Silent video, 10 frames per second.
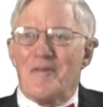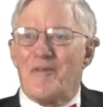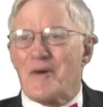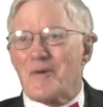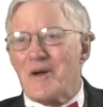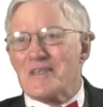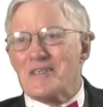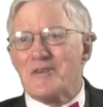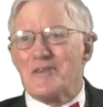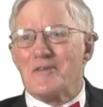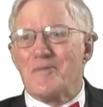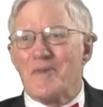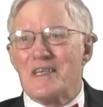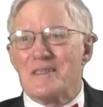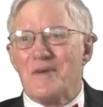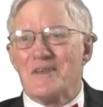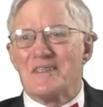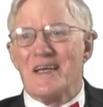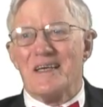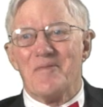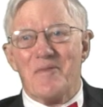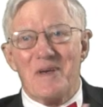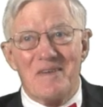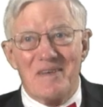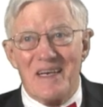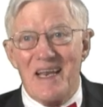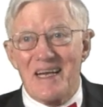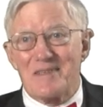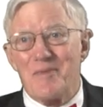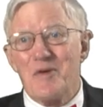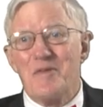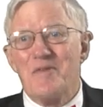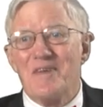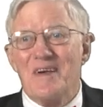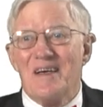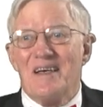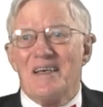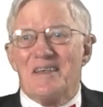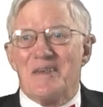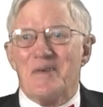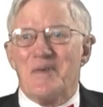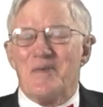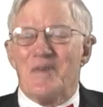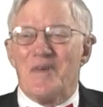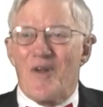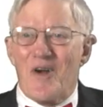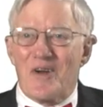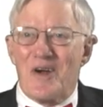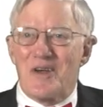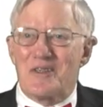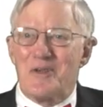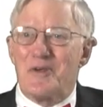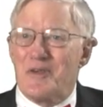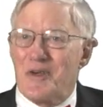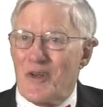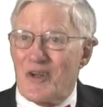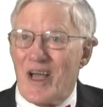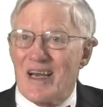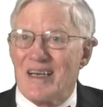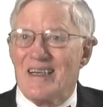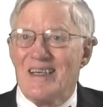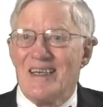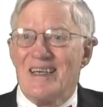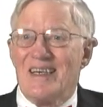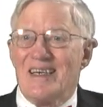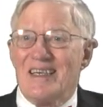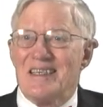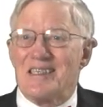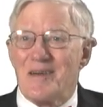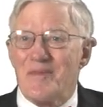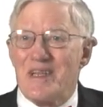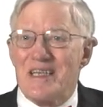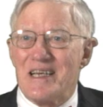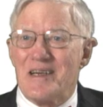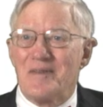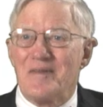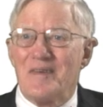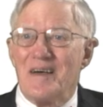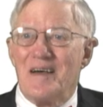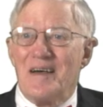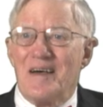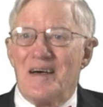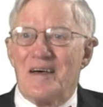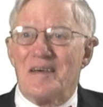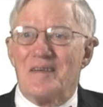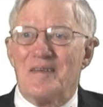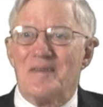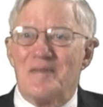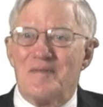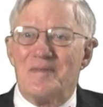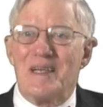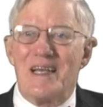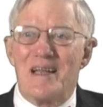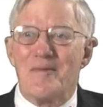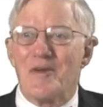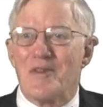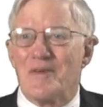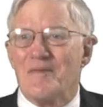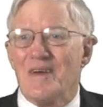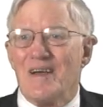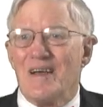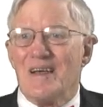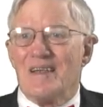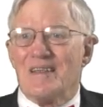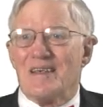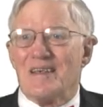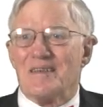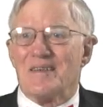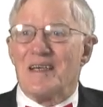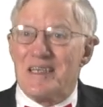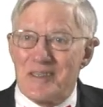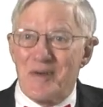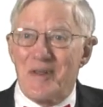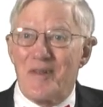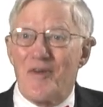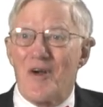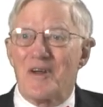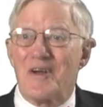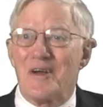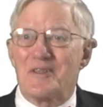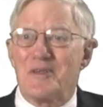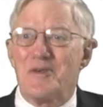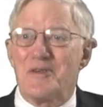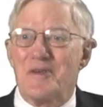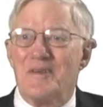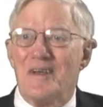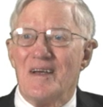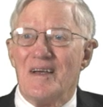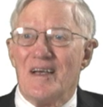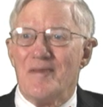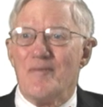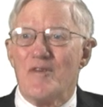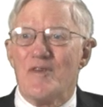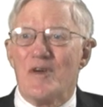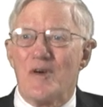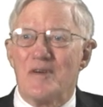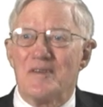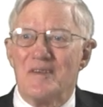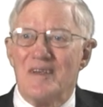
federal constitutional principles, and we can next move to the Florida Constitution, look at it in some detail, beginning with the history of the Florida Constitution and moving on